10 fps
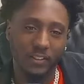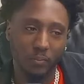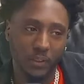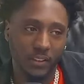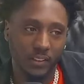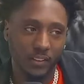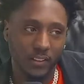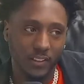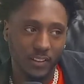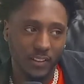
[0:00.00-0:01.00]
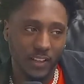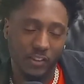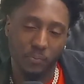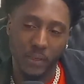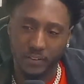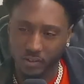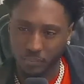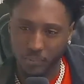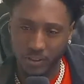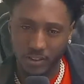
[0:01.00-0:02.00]
be expecting to
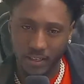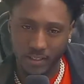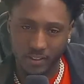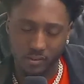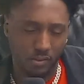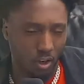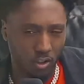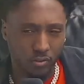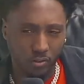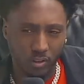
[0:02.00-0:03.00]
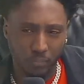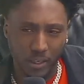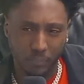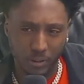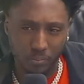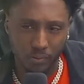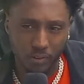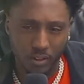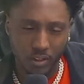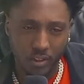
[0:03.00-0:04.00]
be like, I guess, starstruck by people,
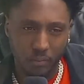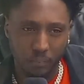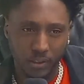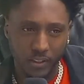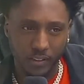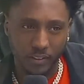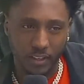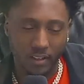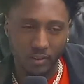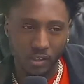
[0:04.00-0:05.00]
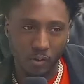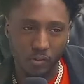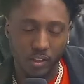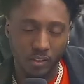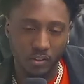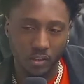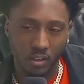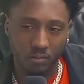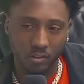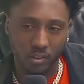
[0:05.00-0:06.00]
but I don't know. I was hella
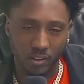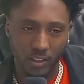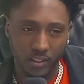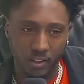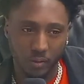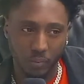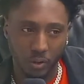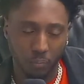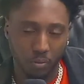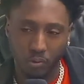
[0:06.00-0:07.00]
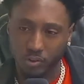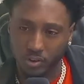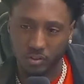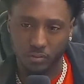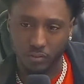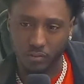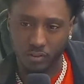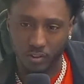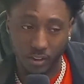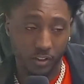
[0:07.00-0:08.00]
nervous to like approach
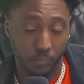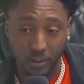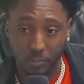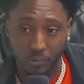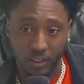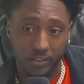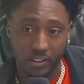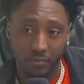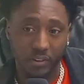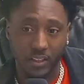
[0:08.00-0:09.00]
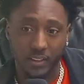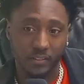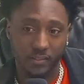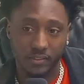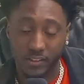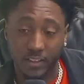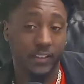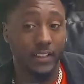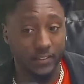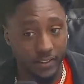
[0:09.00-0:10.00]
these people, like to even like say,
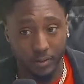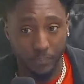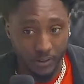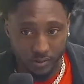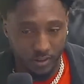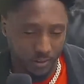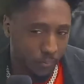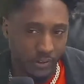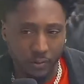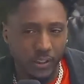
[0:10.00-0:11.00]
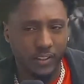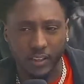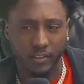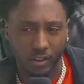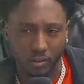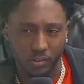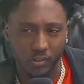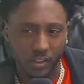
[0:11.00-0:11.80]
"Can I take a picture?" Like you get kind of nervous,